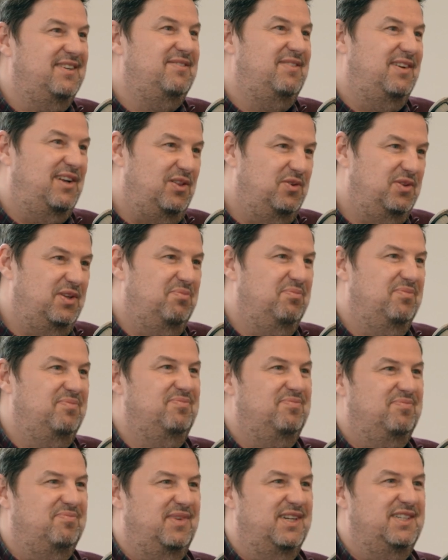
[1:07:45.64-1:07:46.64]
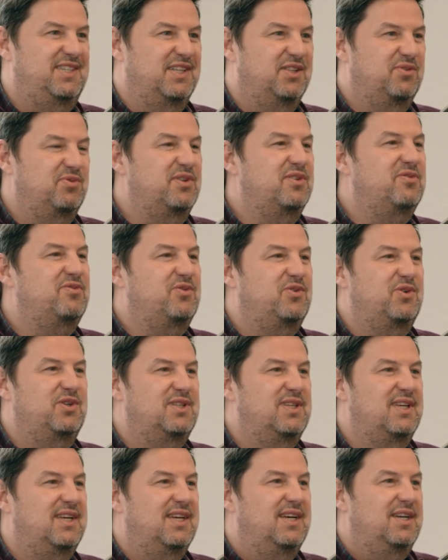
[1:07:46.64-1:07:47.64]
including my children, of
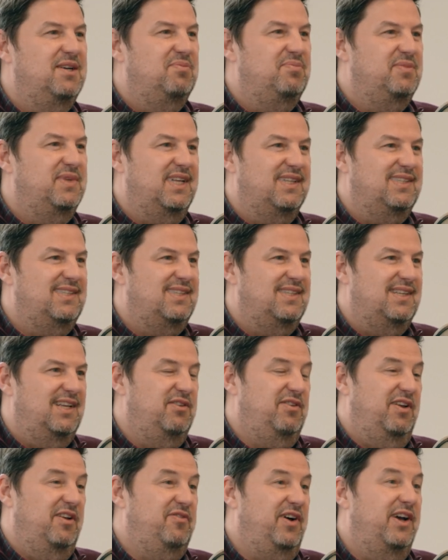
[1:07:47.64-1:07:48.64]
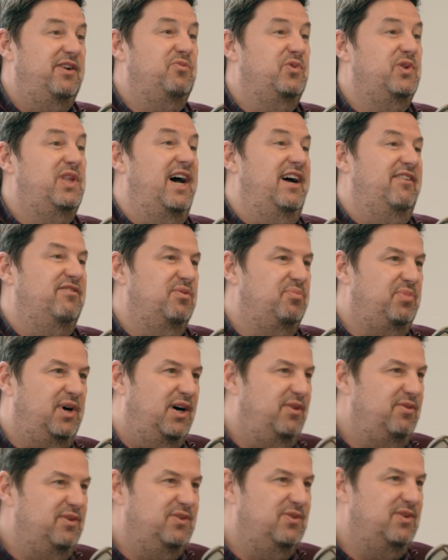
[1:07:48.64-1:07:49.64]
course. But that's, if I would have the
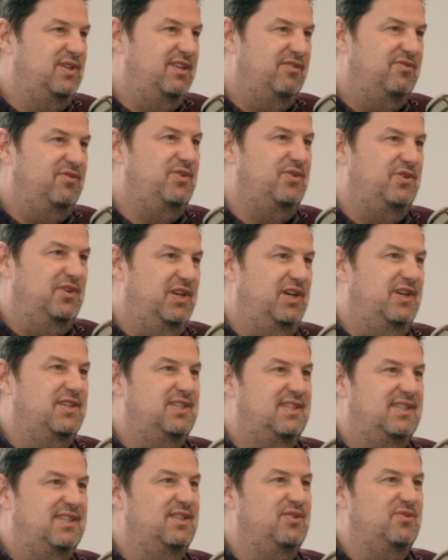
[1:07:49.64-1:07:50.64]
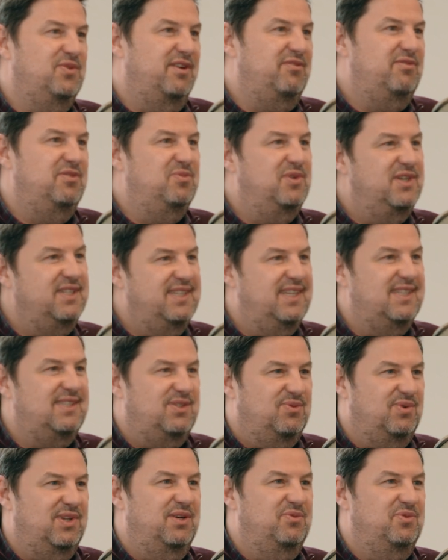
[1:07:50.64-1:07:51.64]
power to give curiosity to everyone,
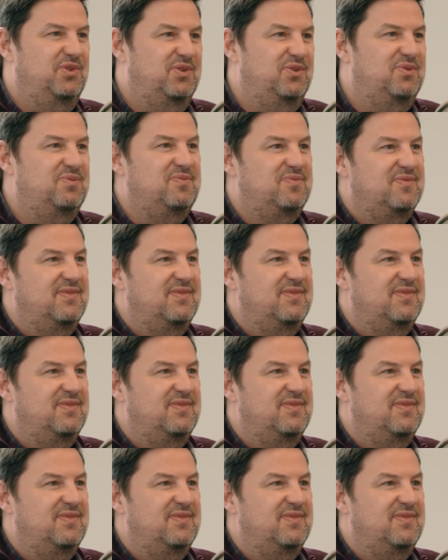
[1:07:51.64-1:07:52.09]
that's what I would do.